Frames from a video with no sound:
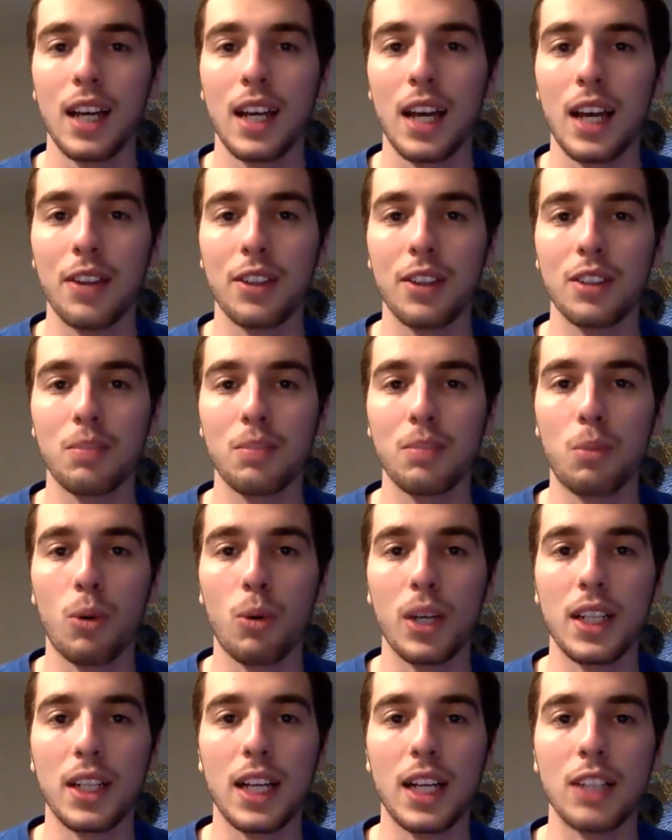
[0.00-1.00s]
at this
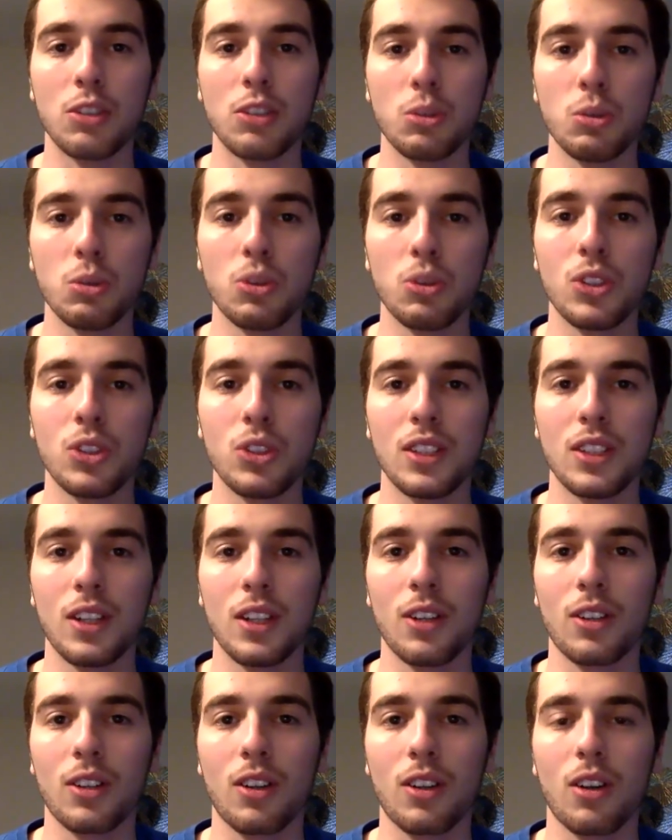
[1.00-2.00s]
point, I do see
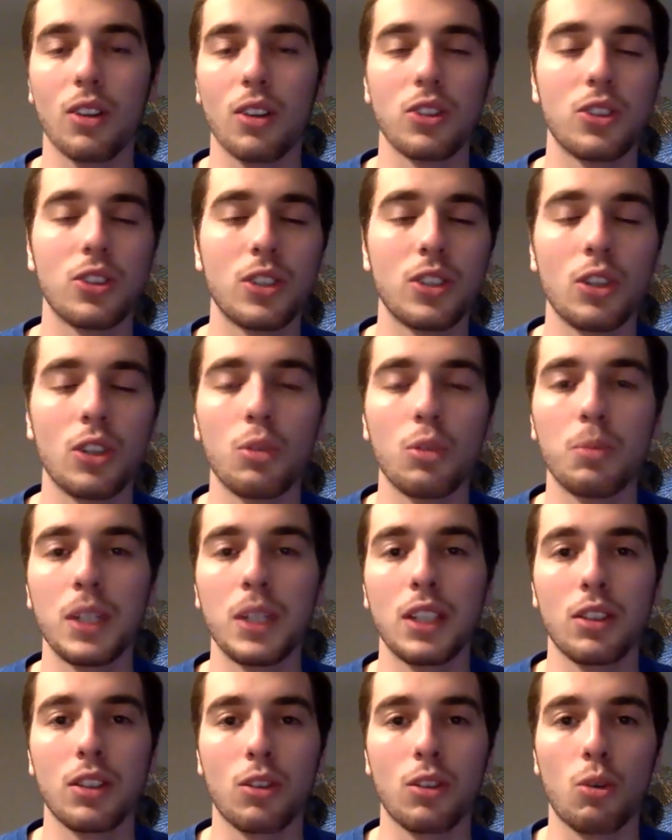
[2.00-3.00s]
Derek Carr still
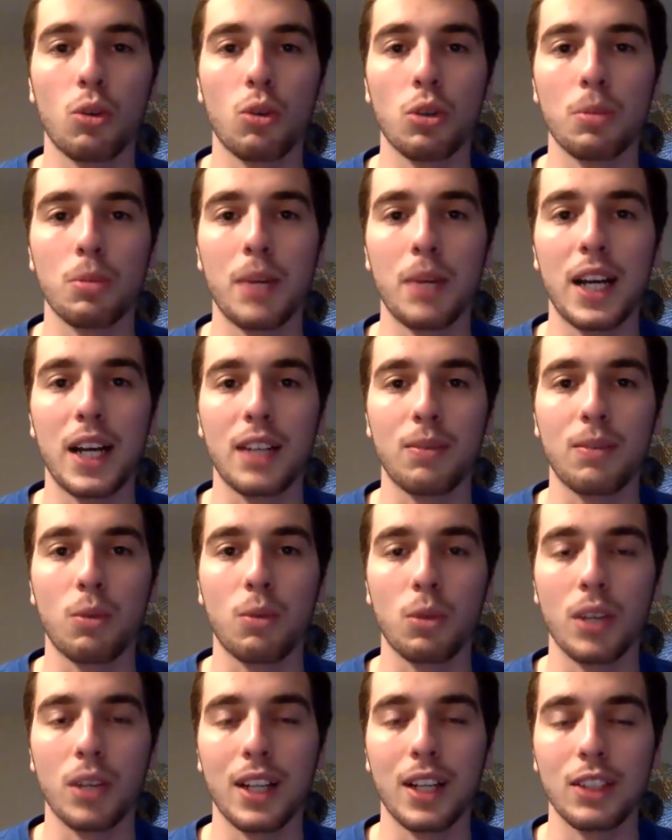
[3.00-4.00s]
being the quarterback
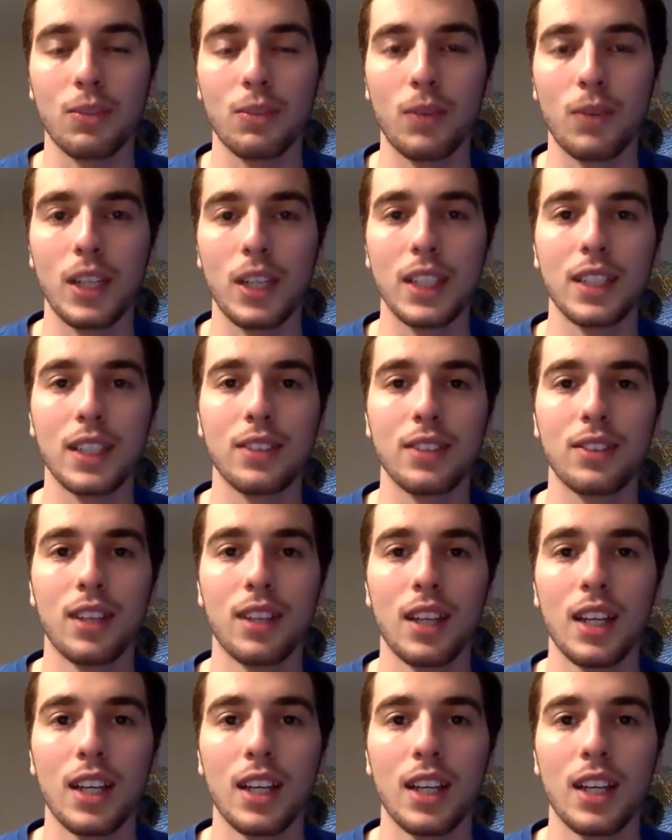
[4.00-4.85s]
for Las Vegas.